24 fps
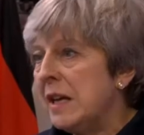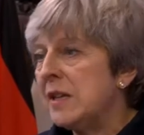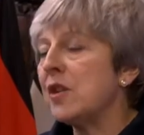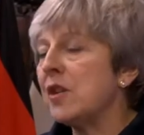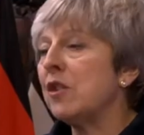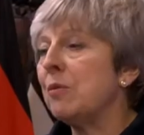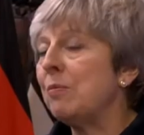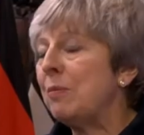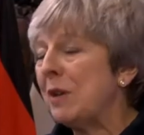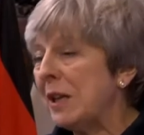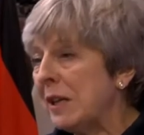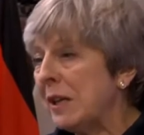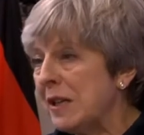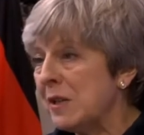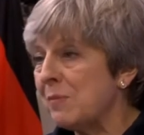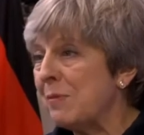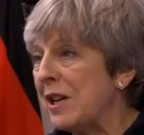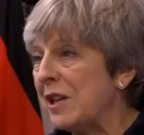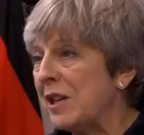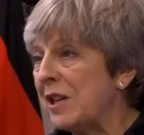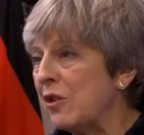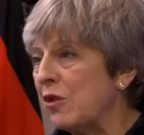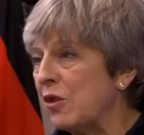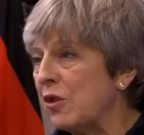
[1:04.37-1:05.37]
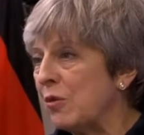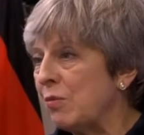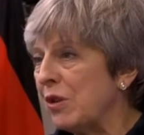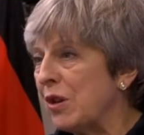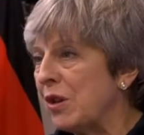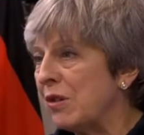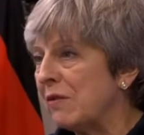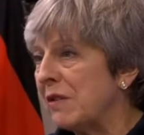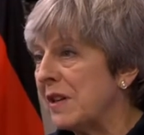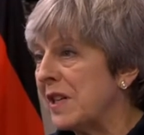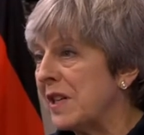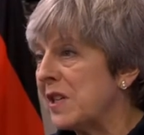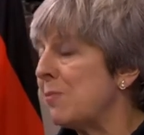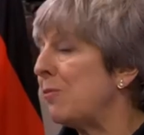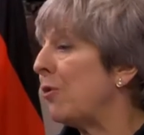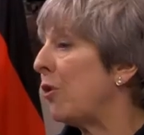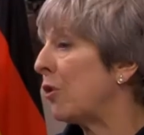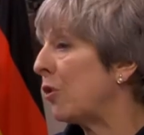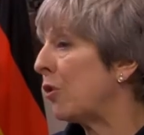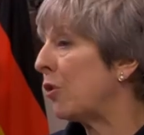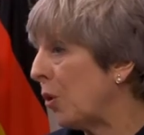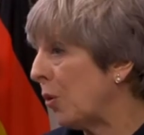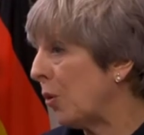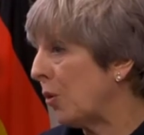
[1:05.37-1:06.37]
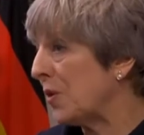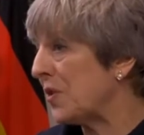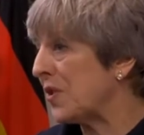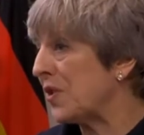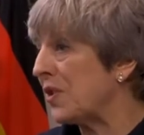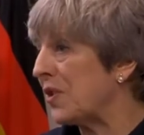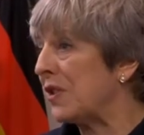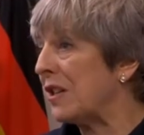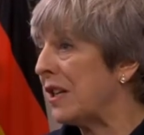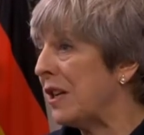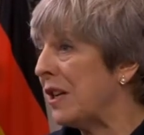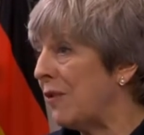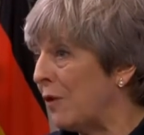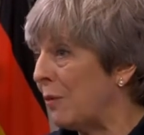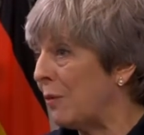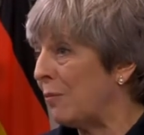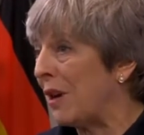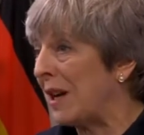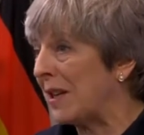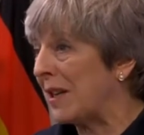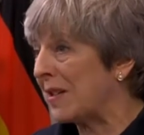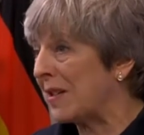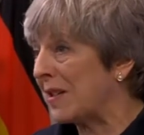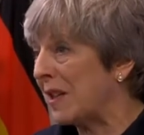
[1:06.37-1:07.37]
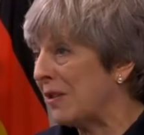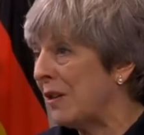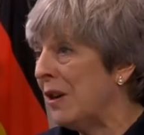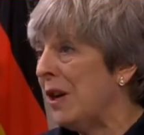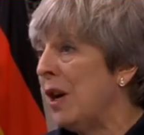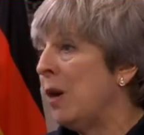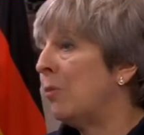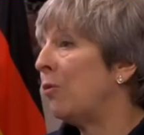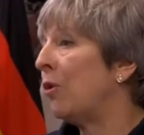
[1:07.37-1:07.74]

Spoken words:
So the bill is making good progress. We're on course to deliver Brexit.